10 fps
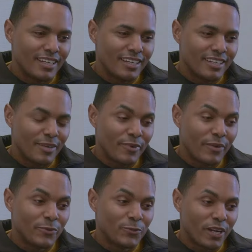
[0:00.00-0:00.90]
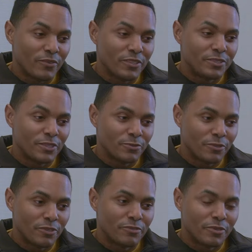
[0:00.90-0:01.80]
I've been traveling to
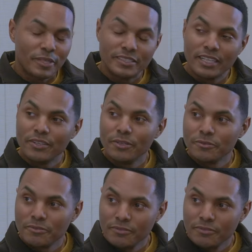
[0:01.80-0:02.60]
Israel for about 10 years.